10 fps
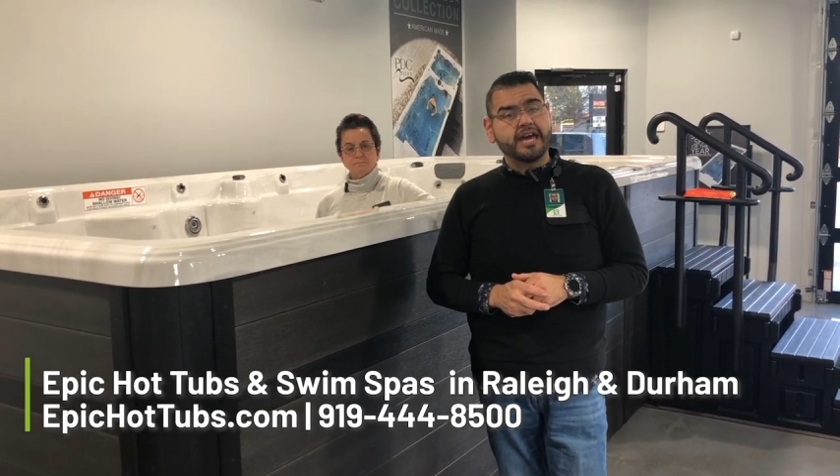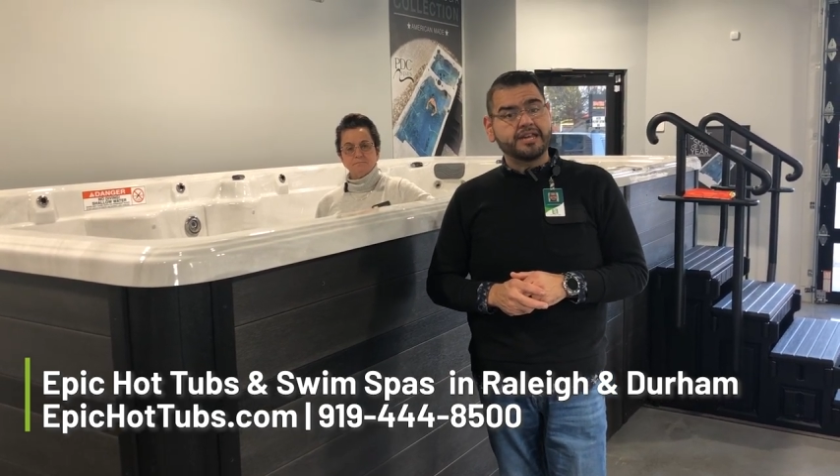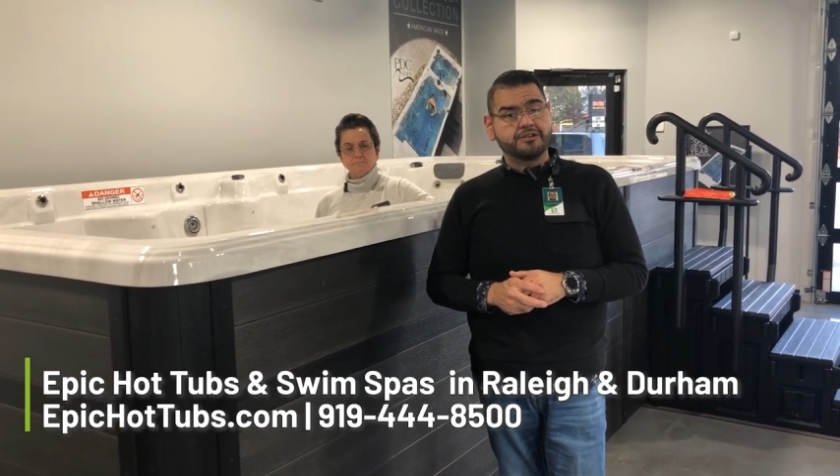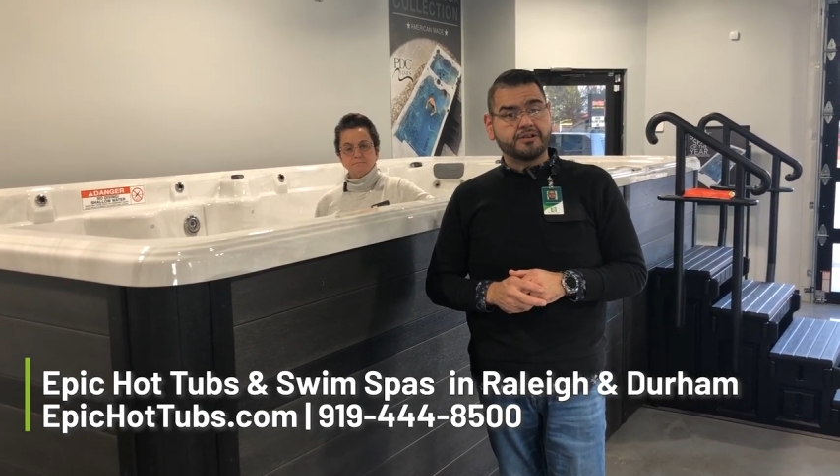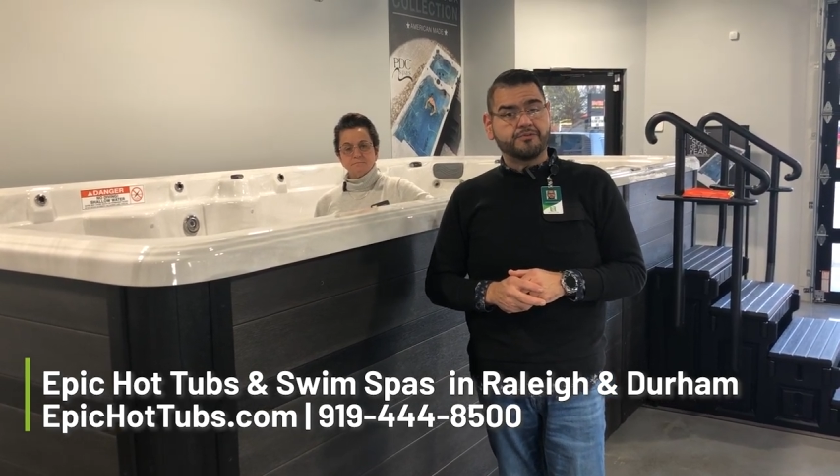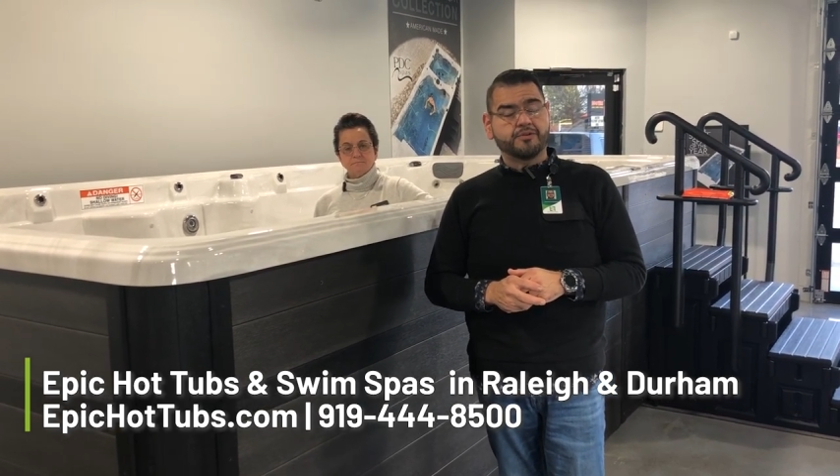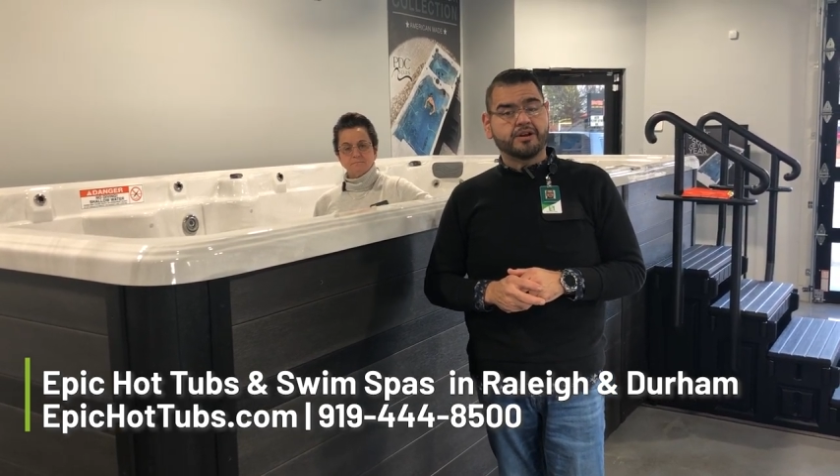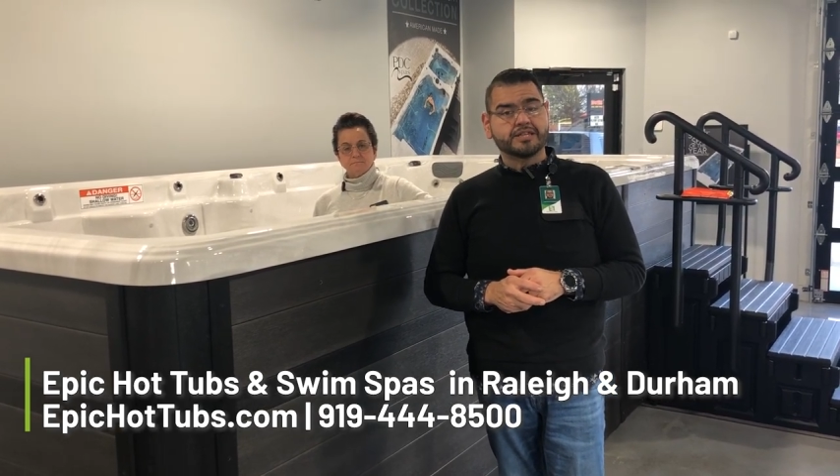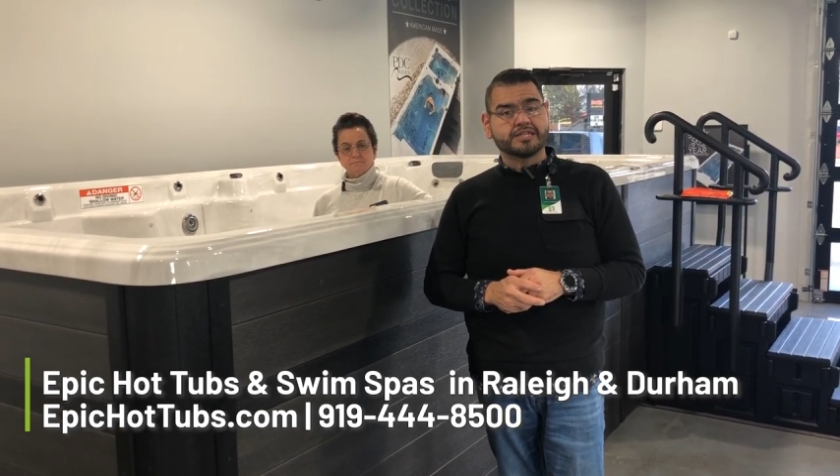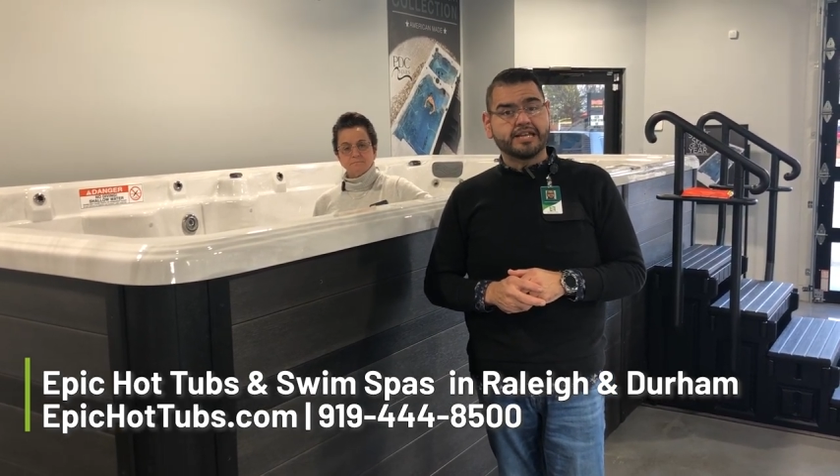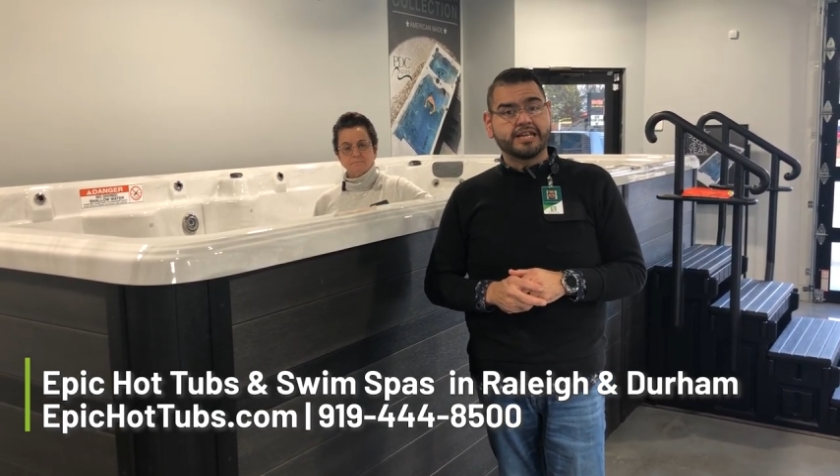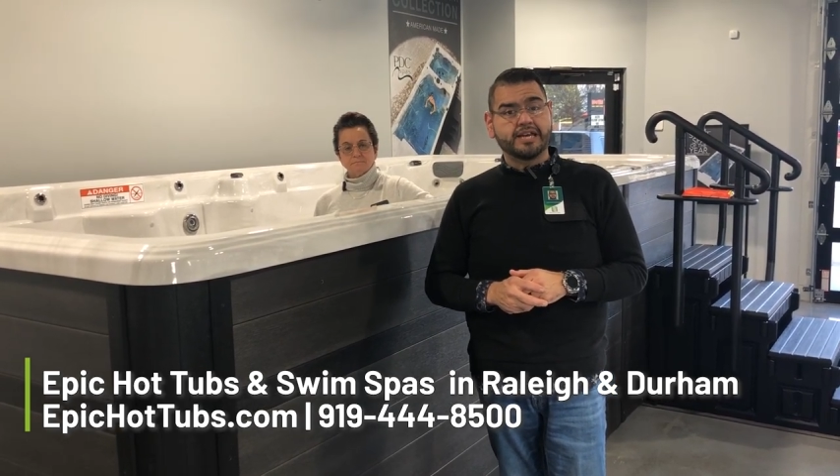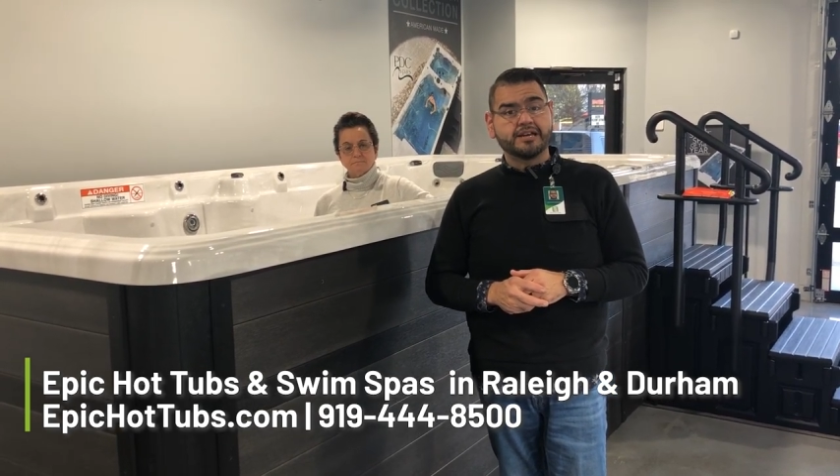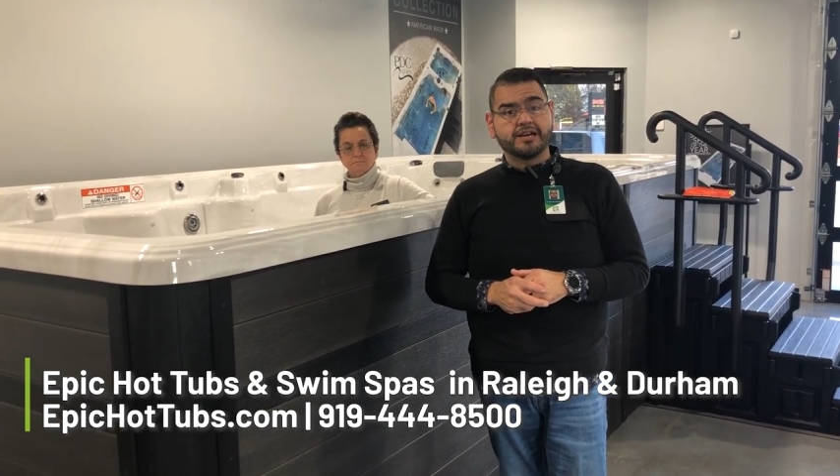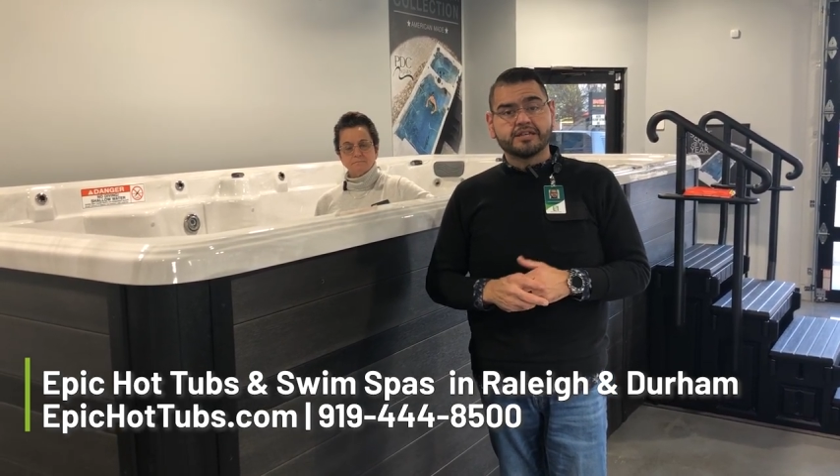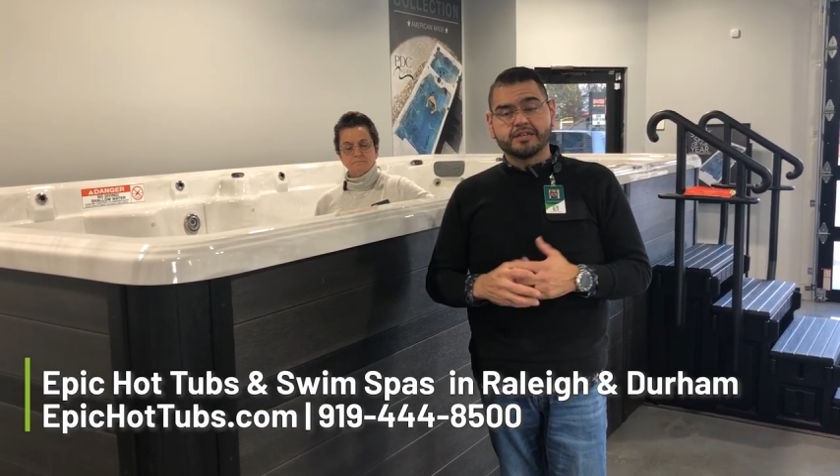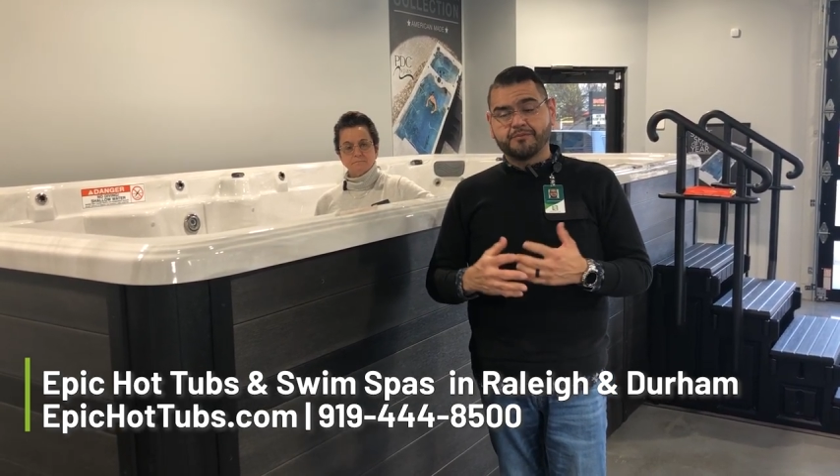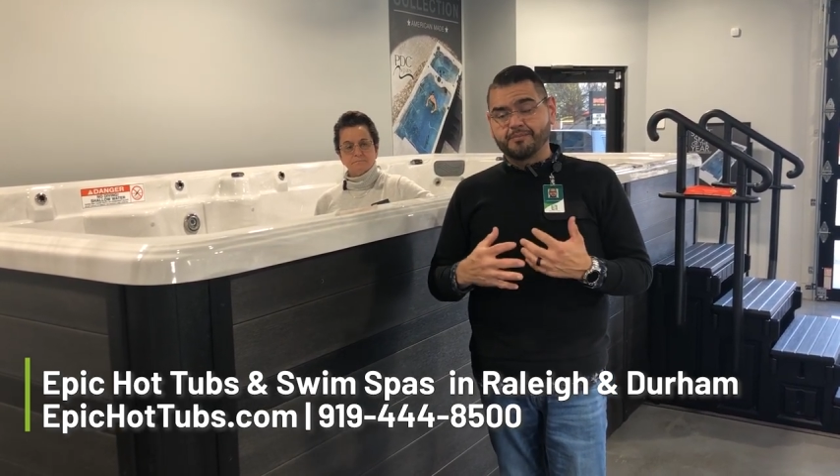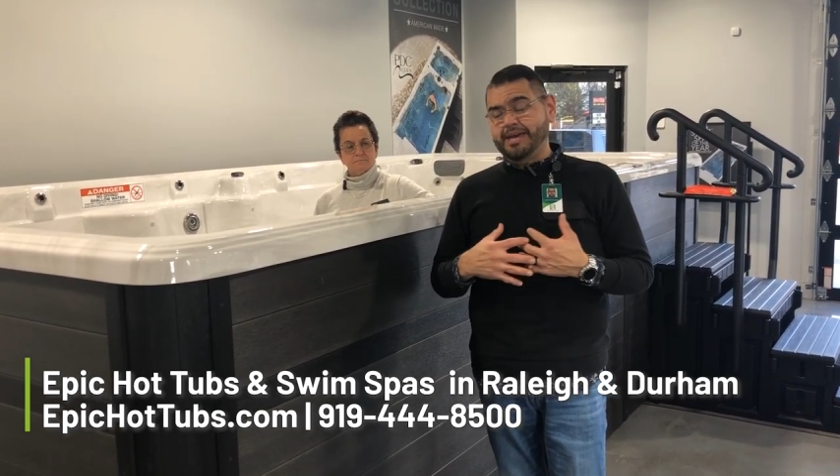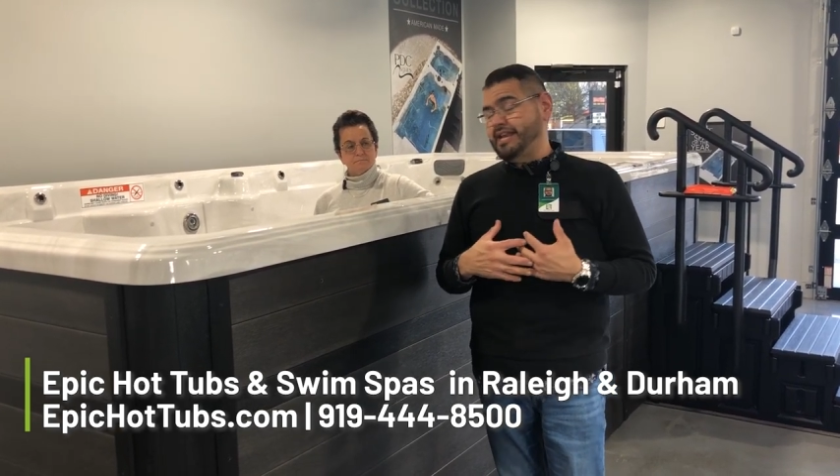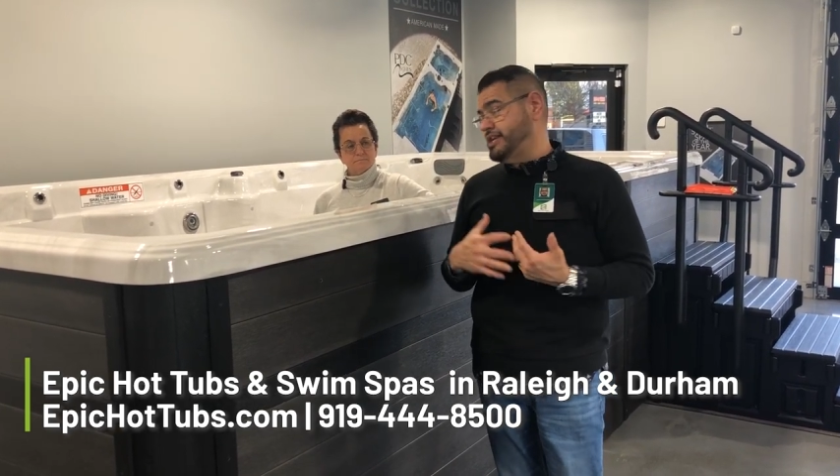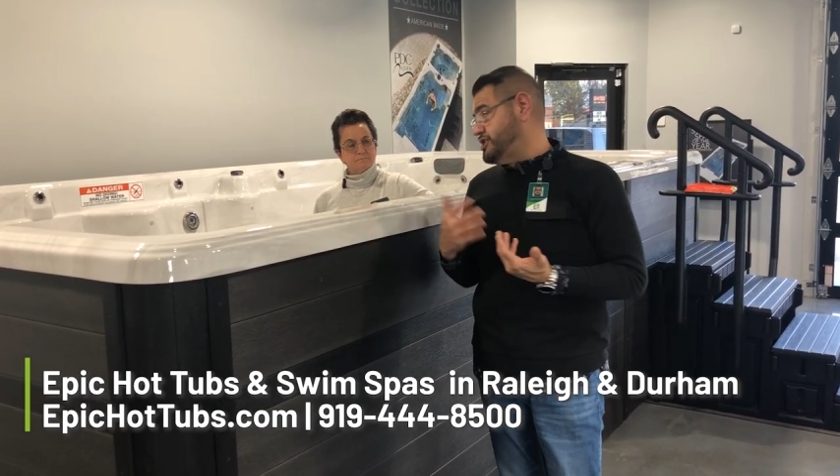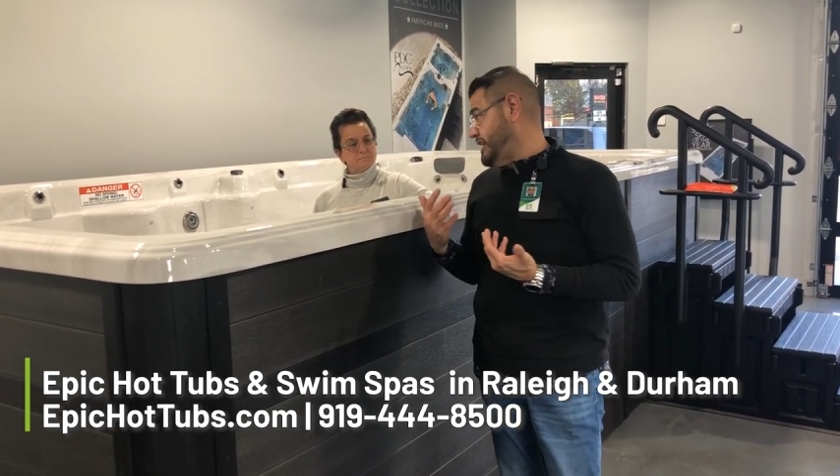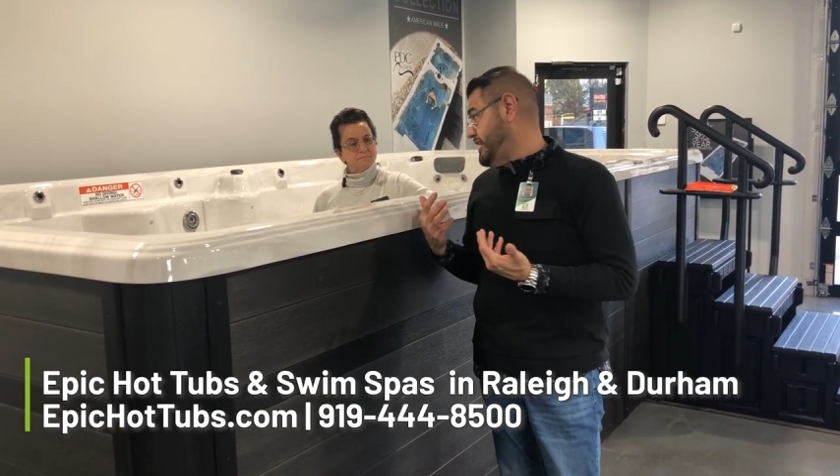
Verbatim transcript: and noon to 4 on Sunday. So from Manny and